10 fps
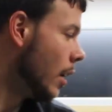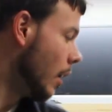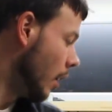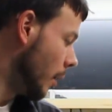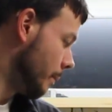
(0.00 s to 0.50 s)

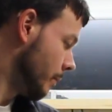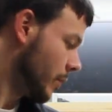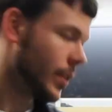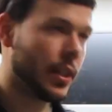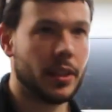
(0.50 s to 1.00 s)

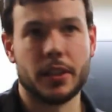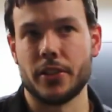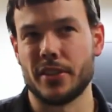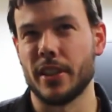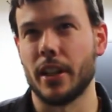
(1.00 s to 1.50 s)
I think
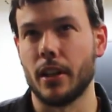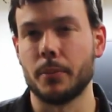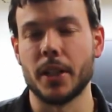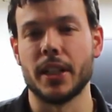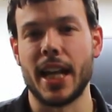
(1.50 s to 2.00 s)
this is
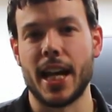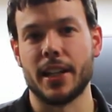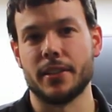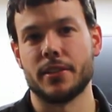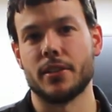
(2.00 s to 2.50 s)
update
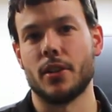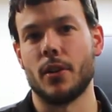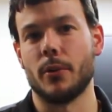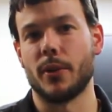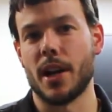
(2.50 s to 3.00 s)
9.
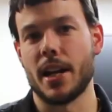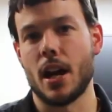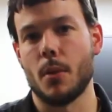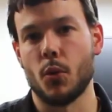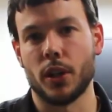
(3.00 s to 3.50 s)
So right
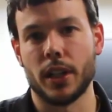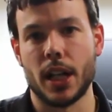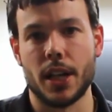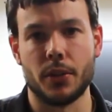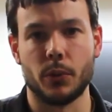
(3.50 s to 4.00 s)
now I'm working
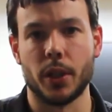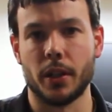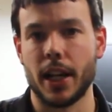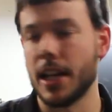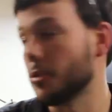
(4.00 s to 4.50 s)
on the
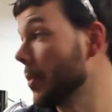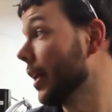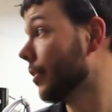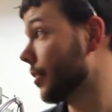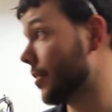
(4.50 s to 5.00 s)
rear case
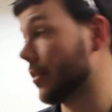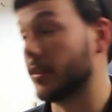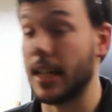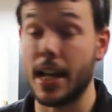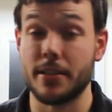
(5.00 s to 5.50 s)
panel. It's
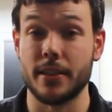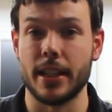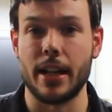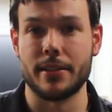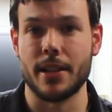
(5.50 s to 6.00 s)
the last of
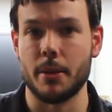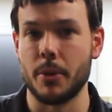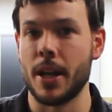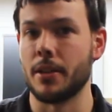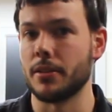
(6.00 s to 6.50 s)
the outside
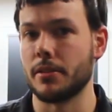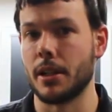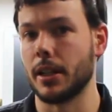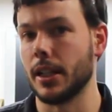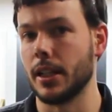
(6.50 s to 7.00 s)
panels,
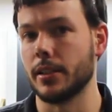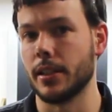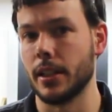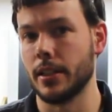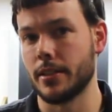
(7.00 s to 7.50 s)
and I get
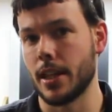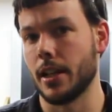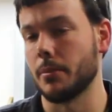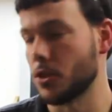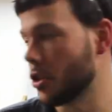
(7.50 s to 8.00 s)
into the inside
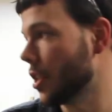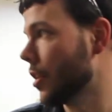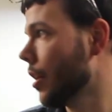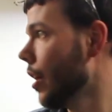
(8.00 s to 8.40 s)
of the machine.